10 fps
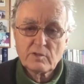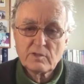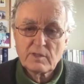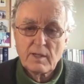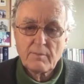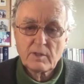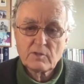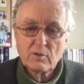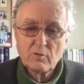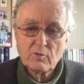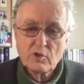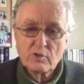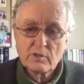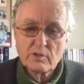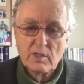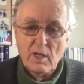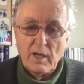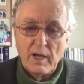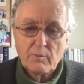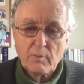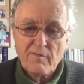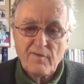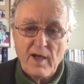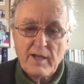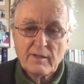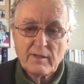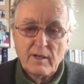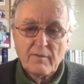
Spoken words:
systemic solutions, and we find